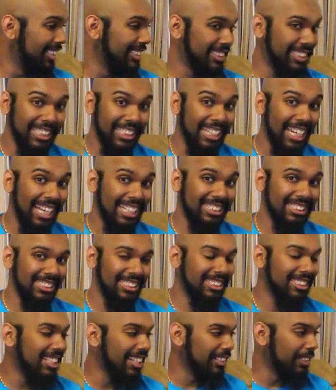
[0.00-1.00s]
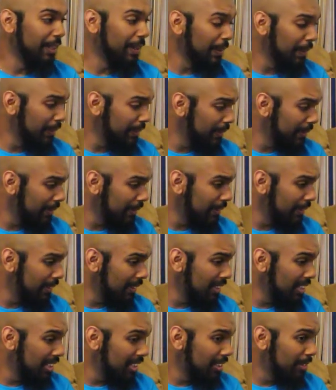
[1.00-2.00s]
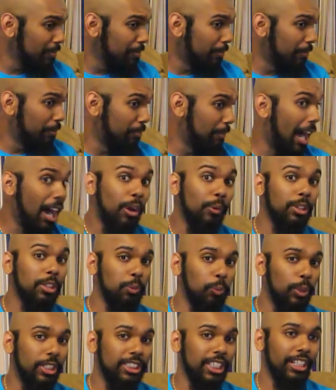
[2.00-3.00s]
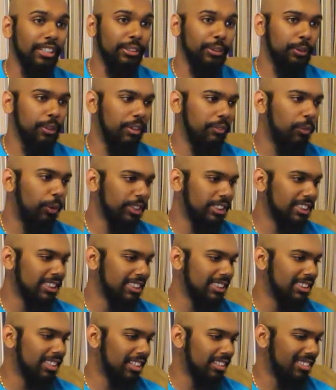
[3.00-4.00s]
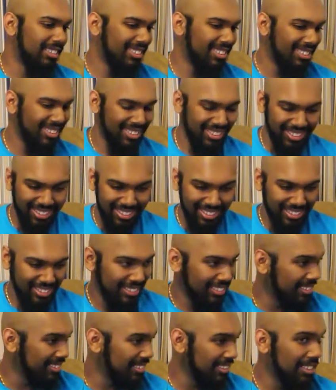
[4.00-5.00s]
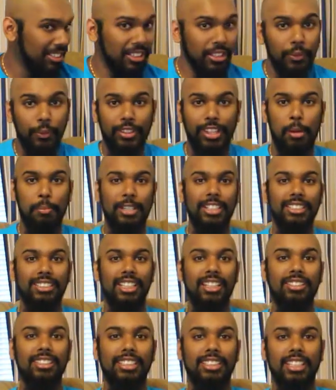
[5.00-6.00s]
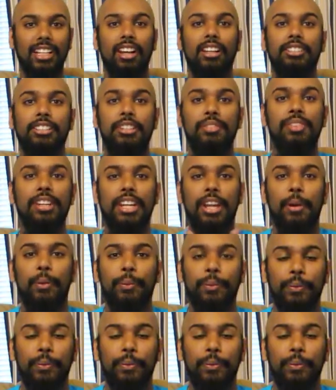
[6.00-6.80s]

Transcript: She can actually sing. I only wish I could do the voices he's done. With that being said, let's get on to the video.